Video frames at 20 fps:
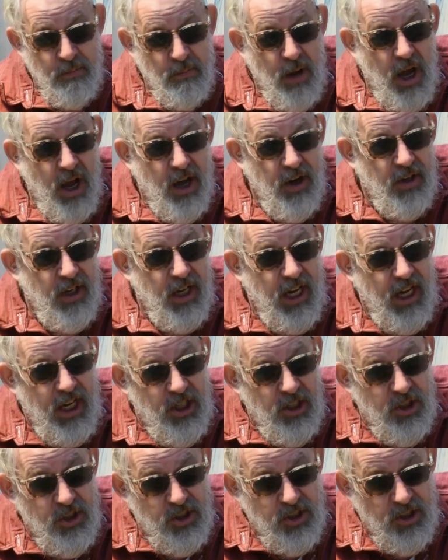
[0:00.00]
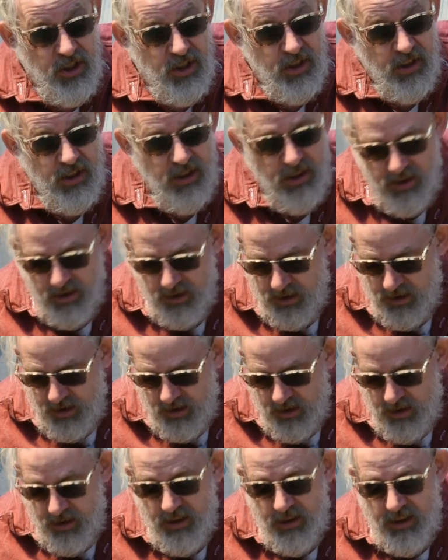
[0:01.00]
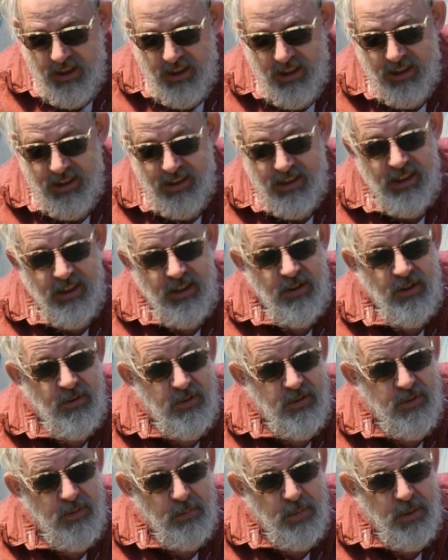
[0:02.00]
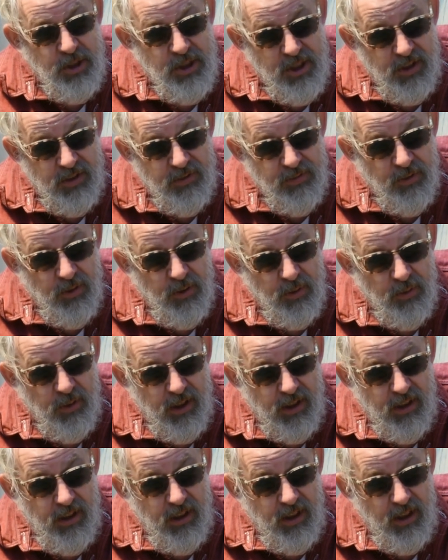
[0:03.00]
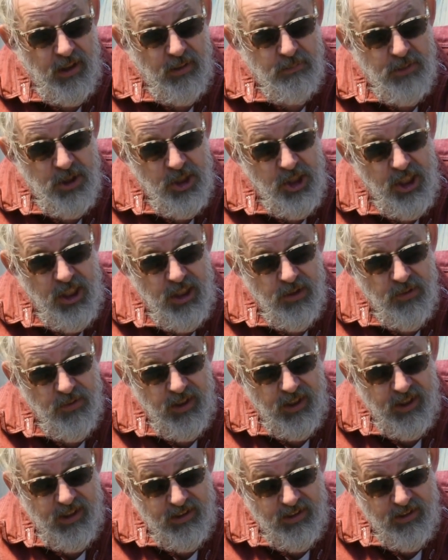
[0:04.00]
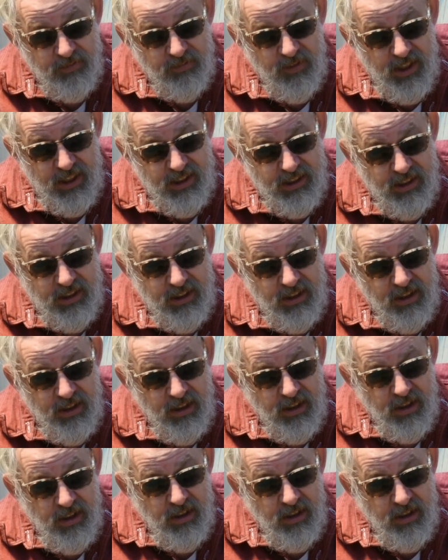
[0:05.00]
the modern age continues and pushes forward and machinery is invented.